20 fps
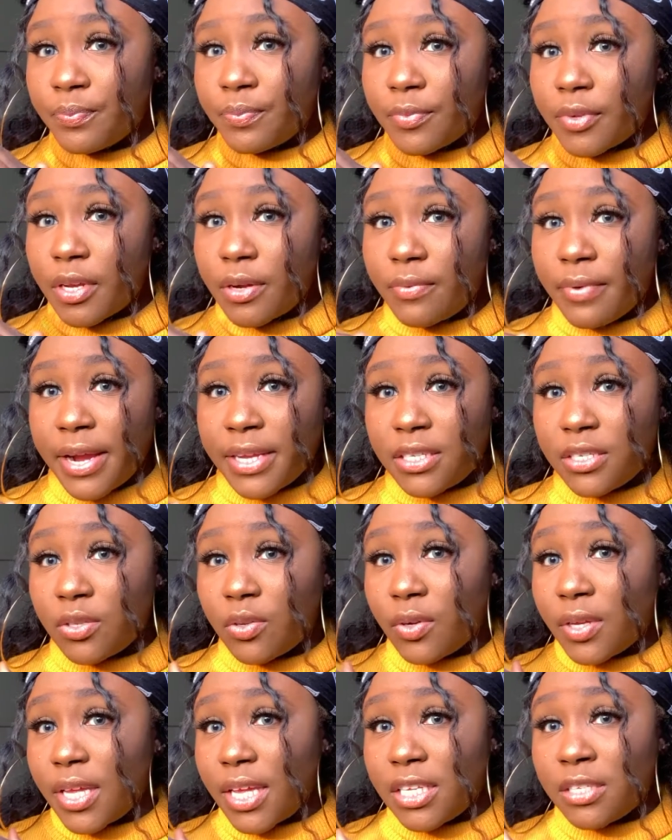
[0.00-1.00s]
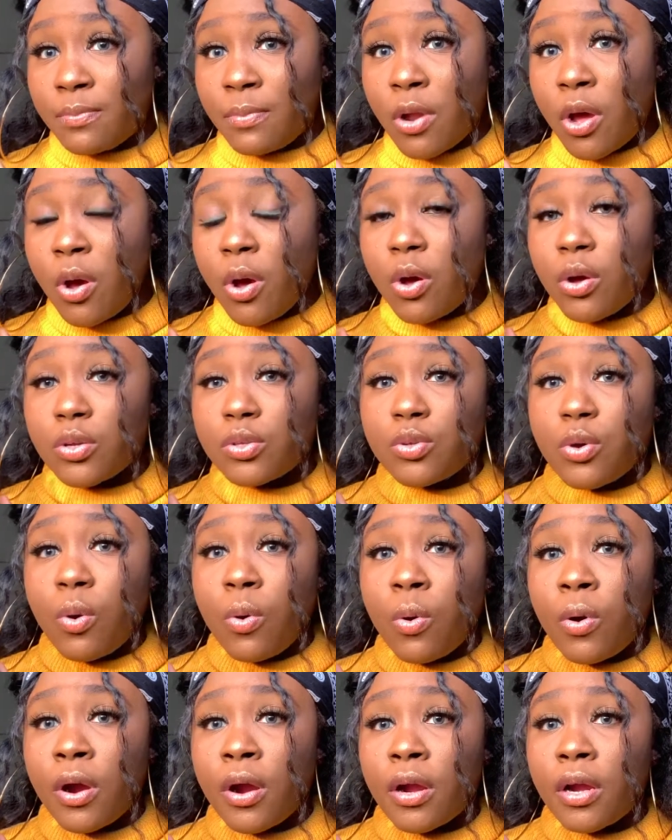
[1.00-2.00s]
writing on guest blogs
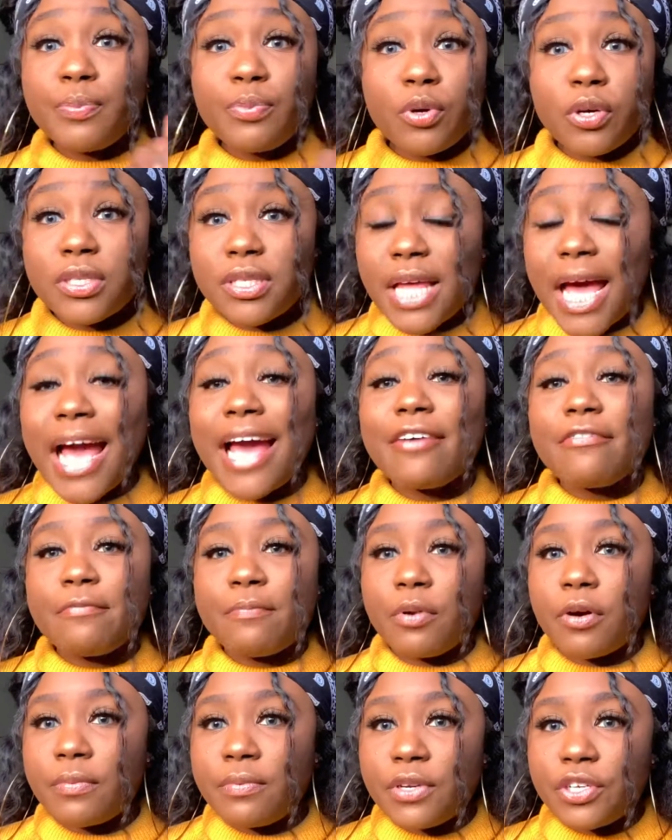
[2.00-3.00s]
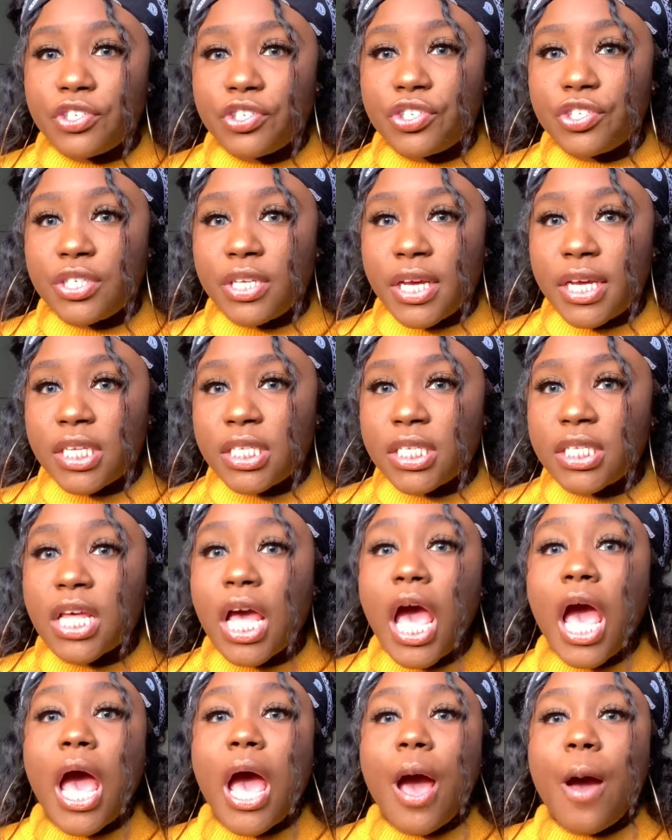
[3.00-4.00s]
or books that I have published, yes.
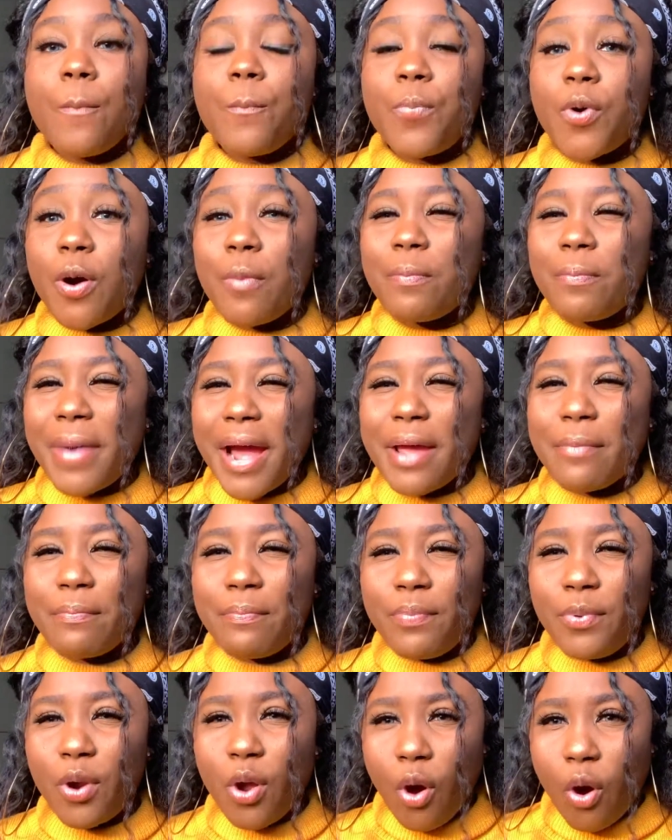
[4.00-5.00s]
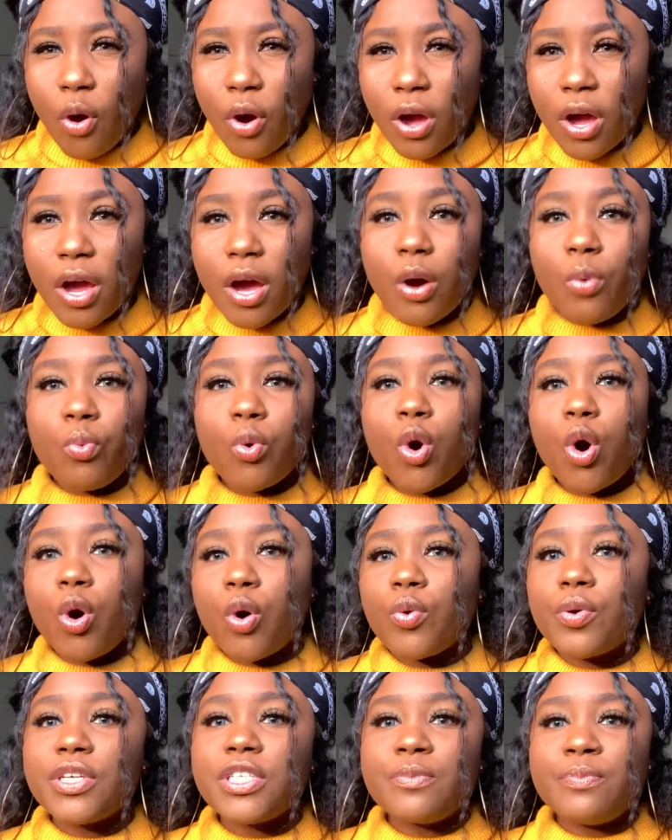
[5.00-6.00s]
But my blog will
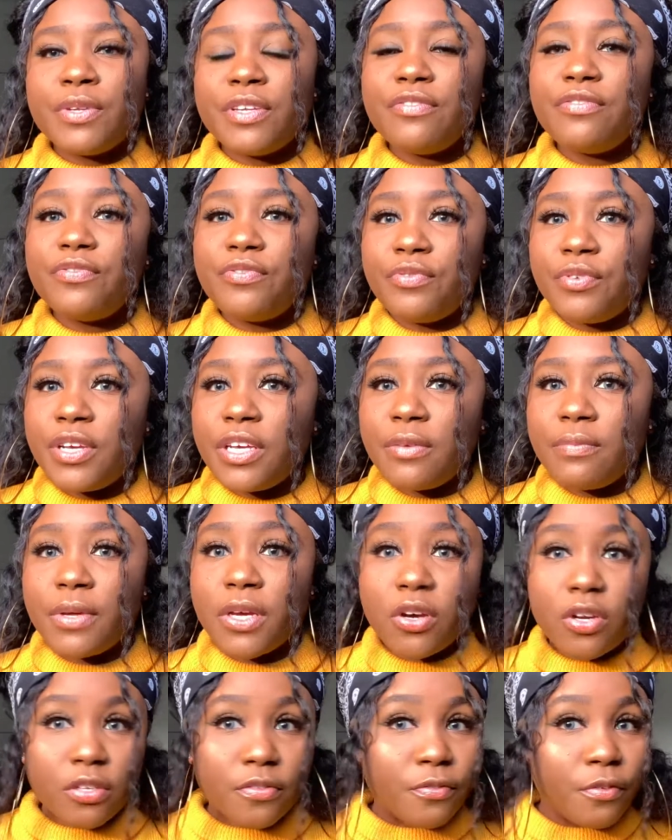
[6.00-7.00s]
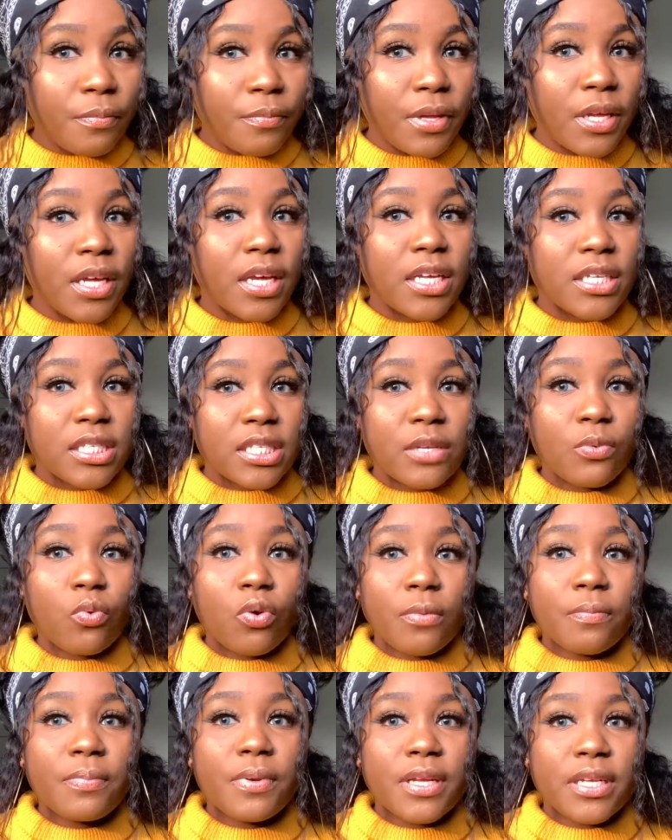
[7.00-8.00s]
always be free, because for me it's the
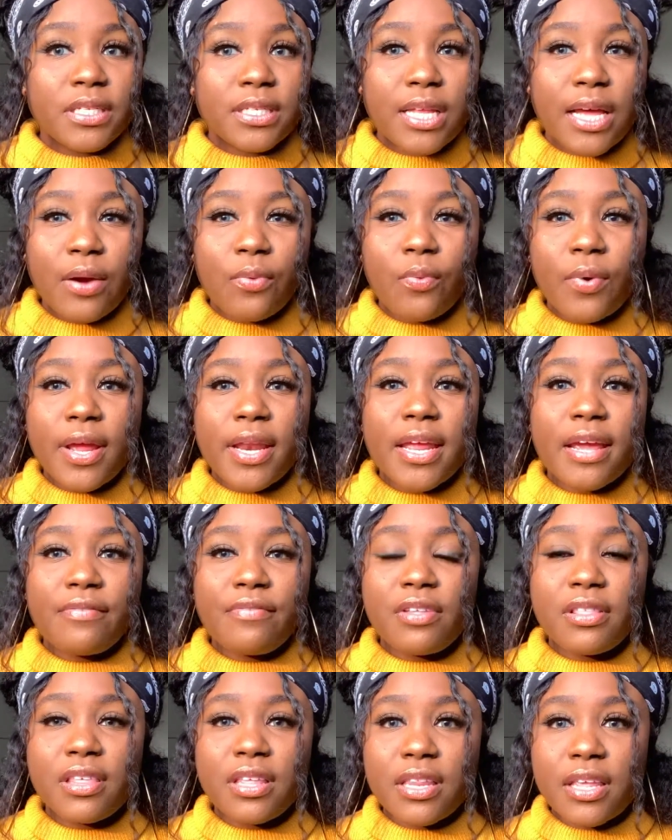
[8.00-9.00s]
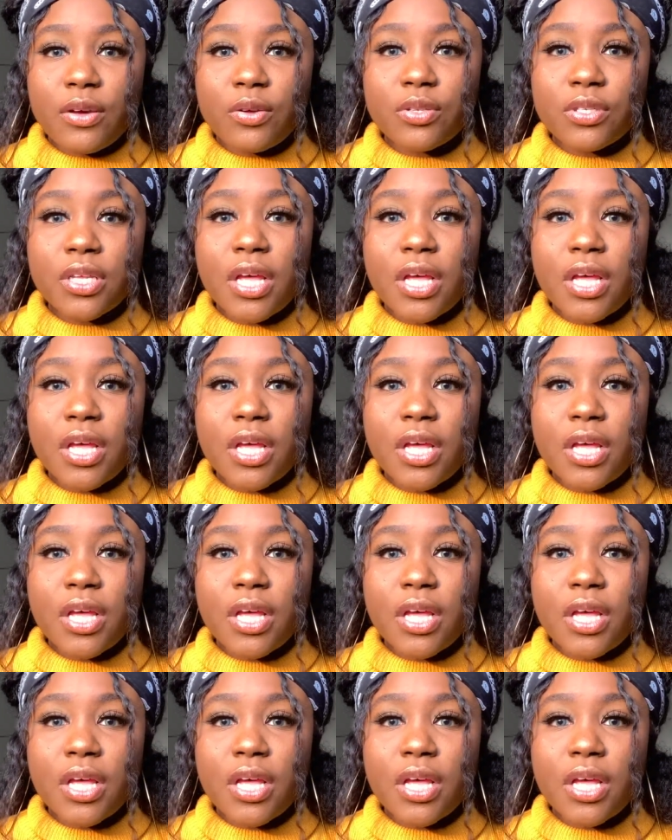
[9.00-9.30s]
one place that when everything else